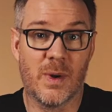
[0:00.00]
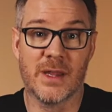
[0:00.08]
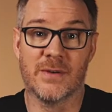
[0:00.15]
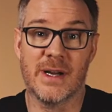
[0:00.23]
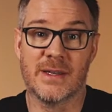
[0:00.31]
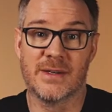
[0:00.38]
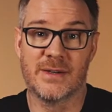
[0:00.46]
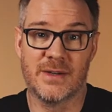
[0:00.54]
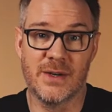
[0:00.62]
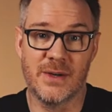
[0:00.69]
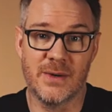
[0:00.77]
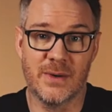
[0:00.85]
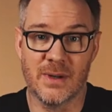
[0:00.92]
Whether it's
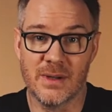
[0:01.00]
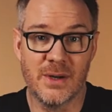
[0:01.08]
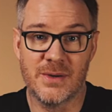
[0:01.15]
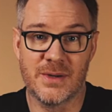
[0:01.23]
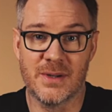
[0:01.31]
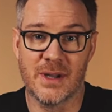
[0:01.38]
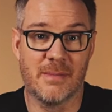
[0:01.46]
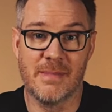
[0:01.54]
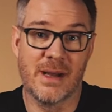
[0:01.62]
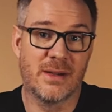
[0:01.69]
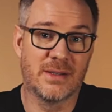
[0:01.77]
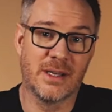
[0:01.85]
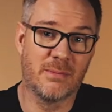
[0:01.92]
to loosen a
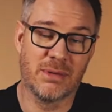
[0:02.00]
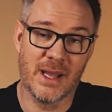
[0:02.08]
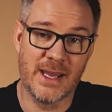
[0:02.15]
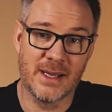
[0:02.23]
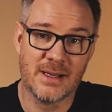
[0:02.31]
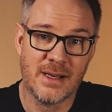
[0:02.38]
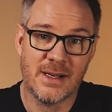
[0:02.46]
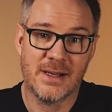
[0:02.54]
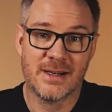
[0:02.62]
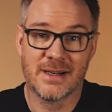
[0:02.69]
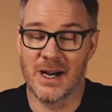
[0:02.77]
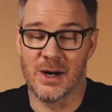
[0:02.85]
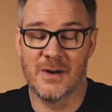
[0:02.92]
mounting plate,
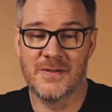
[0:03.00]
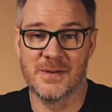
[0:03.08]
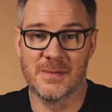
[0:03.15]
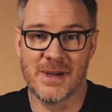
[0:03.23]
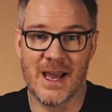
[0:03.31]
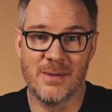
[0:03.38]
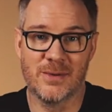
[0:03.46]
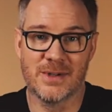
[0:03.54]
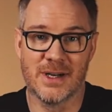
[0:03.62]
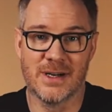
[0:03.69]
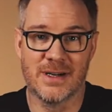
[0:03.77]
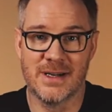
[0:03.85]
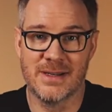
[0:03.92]
cut off some cable
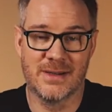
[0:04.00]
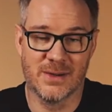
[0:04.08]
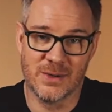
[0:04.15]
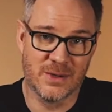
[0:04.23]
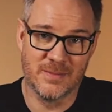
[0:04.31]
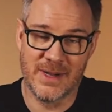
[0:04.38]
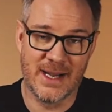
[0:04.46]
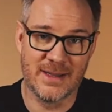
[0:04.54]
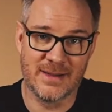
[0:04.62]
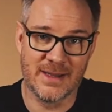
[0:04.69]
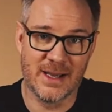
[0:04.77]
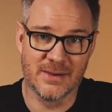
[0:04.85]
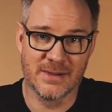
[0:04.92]
ties or
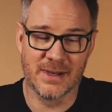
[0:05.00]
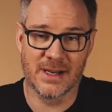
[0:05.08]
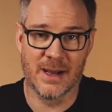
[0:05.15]
anything else that